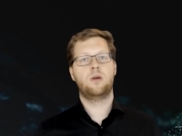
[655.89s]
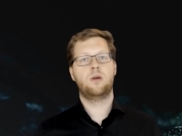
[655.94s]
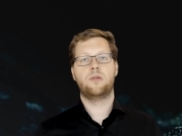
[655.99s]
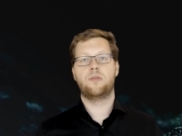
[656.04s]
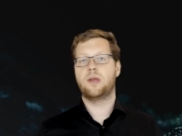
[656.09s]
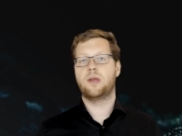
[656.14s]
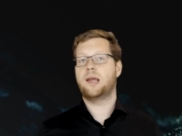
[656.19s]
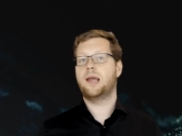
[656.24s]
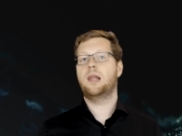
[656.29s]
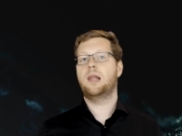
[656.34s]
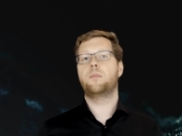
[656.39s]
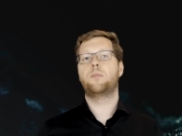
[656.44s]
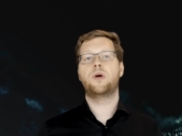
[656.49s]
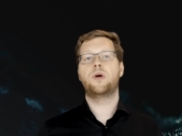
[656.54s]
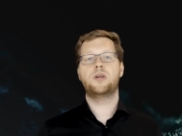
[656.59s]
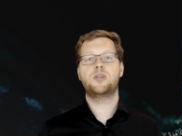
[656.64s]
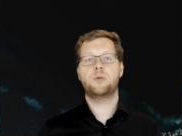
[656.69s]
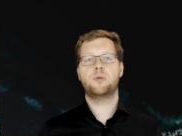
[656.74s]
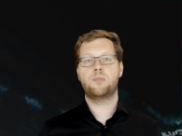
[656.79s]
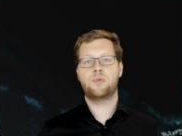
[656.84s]
The
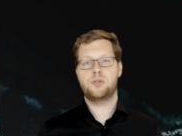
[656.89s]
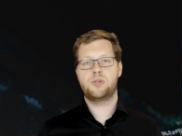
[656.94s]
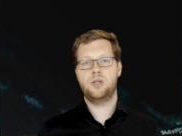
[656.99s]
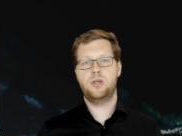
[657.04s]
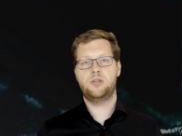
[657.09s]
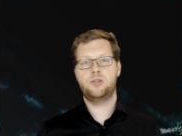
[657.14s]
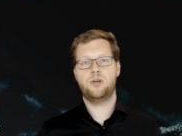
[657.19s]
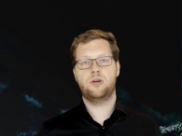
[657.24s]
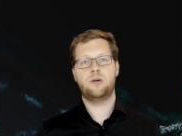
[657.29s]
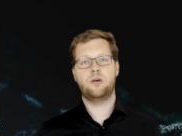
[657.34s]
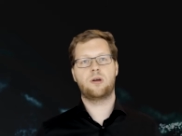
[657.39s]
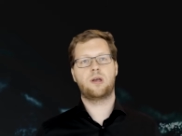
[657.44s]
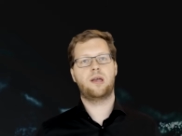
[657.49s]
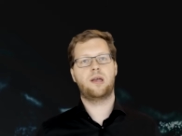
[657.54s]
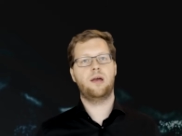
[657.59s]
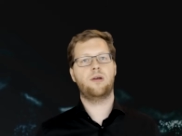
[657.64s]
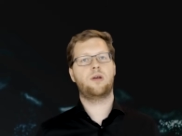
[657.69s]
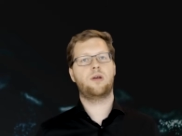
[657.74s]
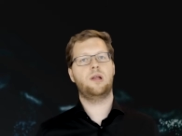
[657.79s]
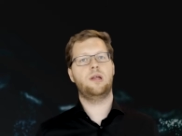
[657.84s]
calibration procedure
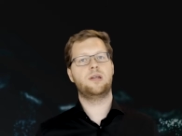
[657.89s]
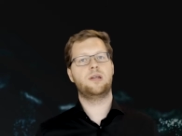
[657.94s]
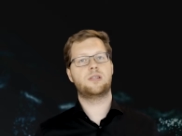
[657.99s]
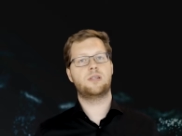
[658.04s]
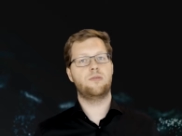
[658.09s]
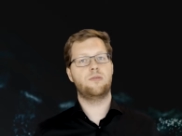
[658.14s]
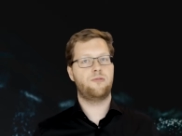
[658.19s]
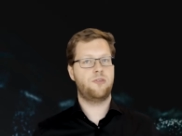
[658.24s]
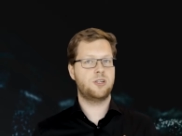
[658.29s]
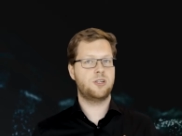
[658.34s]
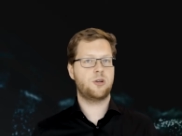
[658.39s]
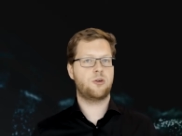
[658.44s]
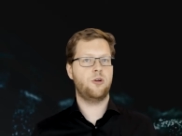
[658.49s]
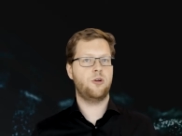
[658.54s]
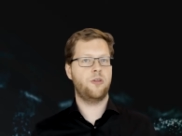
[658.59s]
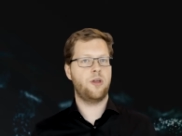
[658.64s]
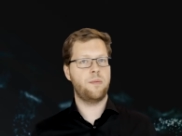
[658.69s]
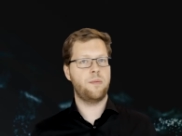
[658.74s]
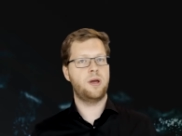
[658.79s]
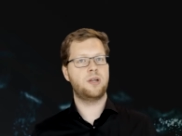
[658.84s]
calculates the physical
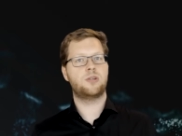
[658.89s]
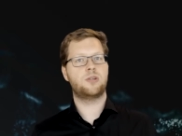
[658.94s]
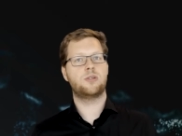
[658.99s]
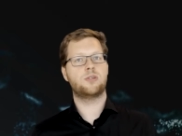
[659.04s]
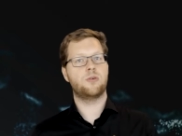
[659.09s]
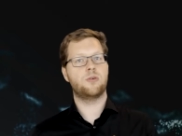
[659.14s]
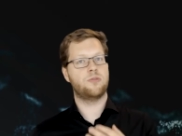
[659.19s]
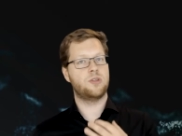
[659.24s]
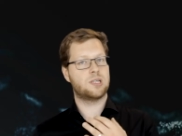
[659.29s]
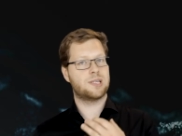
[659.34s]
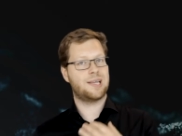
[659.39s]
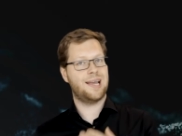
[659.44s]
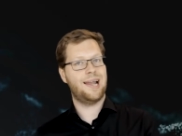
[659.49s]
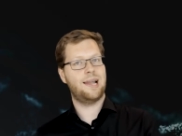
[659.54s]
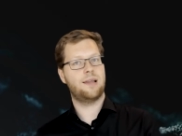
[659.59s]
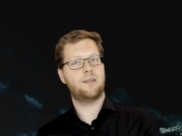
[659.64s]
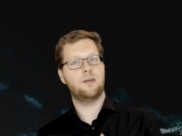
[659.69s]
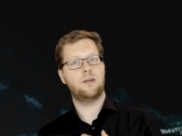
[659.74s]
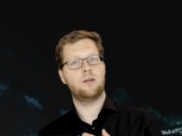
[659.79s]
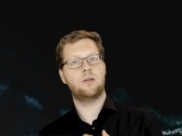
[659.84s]
dimensions of the
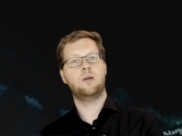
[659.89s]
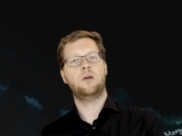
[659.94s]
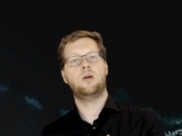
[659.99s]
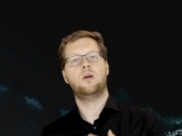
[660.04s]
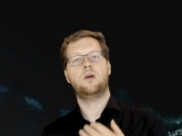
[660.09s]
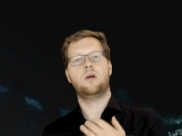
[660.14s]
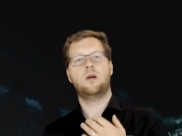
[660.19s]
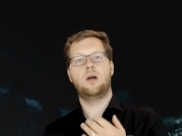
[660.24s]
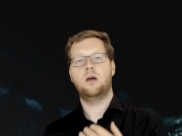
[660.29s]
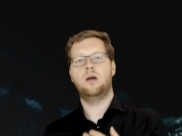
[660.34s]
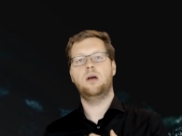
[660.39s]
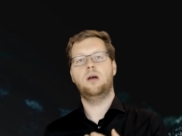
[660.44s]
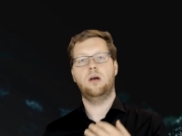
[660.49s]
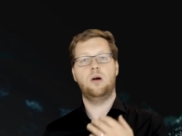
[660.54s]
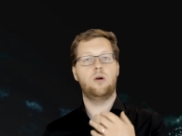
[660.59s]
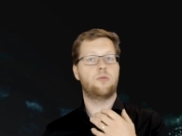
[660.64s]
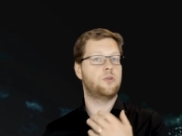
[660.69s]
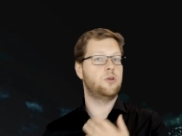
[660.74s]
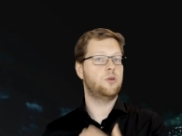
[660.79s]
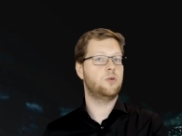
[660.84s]
skeleton
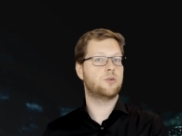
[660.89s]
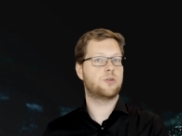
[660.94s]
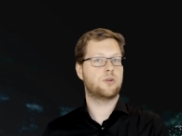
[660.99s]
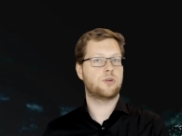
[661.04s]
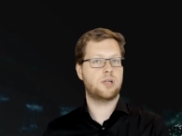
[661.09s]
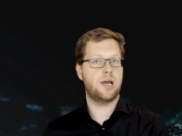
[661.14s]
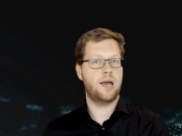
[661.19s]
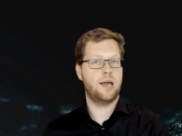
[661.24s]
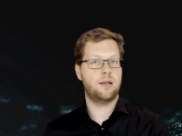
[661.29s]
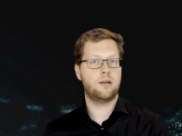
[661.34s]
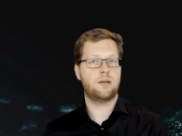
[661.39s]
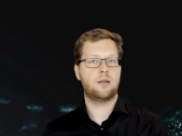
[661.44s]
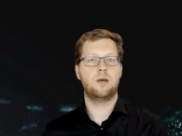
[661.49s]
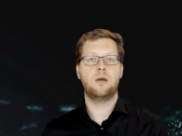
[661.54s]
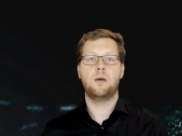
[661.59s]
of the user's hand